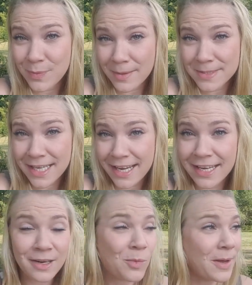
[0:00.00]
website
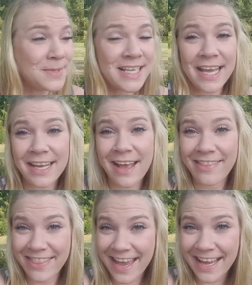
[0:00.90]
and a website
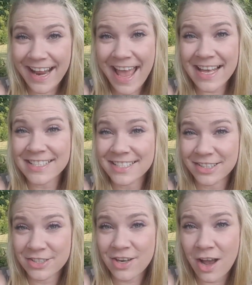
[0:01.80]
that has
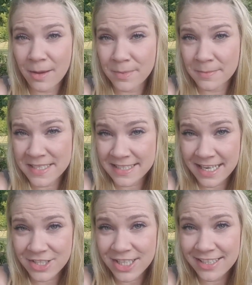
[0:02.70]
search
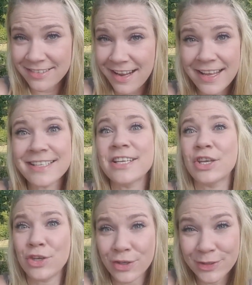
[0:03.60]
optimization is
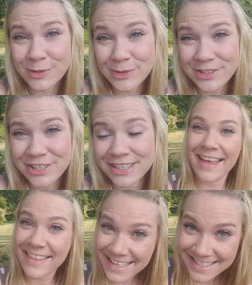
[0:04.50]
huge.
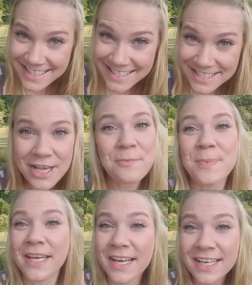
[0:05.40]
And this is
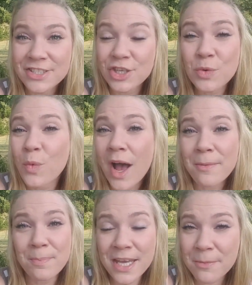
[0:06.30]
because you
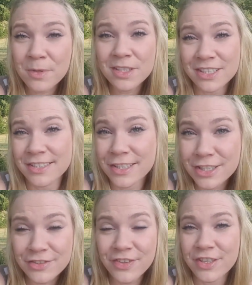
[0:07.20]
want people to
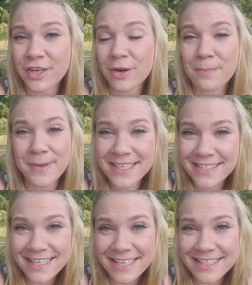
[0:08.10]
search for your
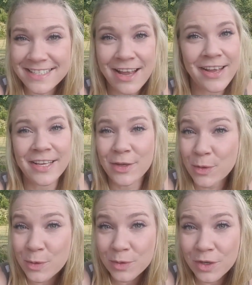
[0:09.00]
business in
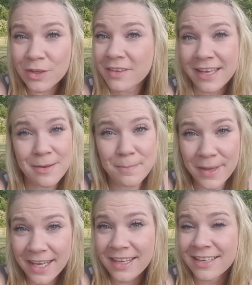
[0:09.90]
Google, in
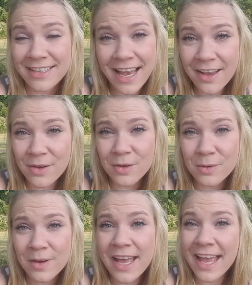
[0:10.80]
Bing, and
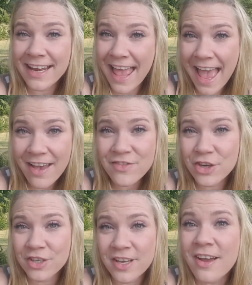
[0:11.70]
Yahoo, and have
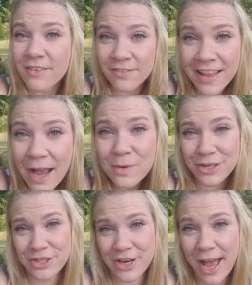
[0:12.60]
your flower
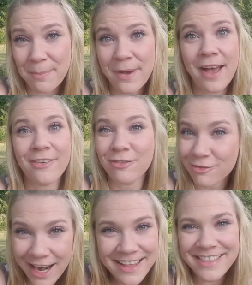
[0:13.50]
shop
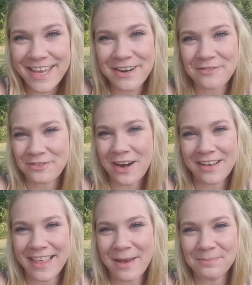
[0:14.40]
right there in front
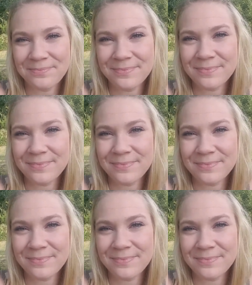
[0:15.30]
of them.